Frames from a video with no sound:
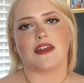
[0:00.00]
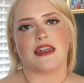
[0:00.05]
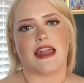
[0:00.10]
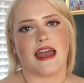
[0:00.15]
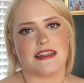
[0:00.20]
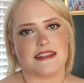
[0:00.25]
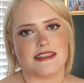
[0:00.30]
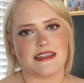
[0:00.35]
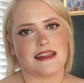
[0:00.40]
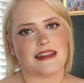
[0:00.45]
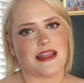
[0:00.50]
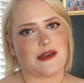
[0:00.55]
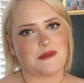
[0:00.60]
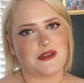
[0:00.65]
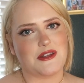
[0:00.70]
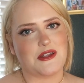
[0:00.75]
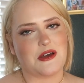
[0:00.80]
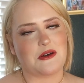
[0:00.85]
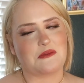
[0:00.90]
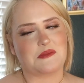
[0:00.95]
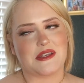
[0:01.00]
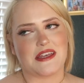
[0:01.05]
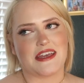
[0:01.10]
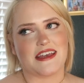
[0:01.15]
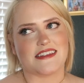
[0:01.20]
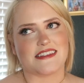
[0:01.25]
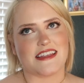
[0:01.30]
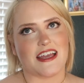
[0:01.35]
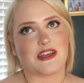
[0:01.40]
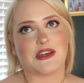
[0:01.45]
an idea, let me know
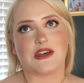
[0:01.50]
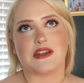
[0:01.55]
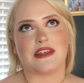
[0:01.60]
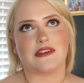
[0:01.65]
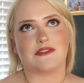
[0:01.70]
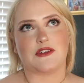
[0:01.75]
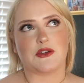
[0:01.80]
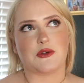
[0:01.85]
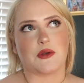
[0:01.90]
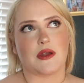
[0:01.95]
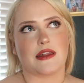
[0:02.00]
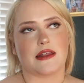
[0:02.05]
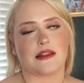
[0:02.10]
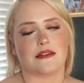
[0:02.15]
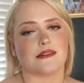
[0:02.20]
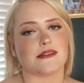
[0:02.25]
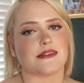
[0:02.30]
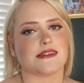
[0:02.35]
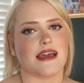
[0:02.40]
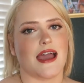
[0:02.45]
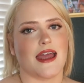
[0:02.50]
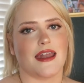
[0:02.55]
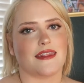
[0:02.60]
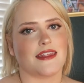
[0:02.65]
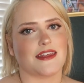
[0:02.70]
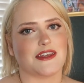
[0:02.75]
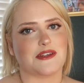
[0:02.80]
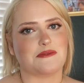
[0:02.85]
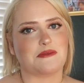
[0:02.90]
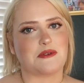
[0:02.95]
because I could even create like a little sign. I
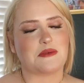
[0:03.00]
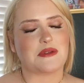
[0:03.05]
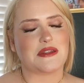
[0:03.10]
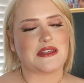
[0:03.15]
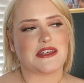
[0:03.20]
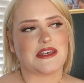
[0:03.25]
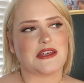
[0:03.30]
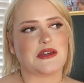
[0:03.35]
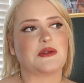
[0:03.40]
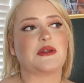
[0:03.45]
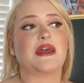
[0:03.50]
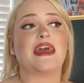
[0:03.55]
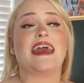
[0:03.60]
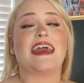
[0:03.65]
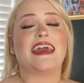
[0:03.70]
think could be really cute.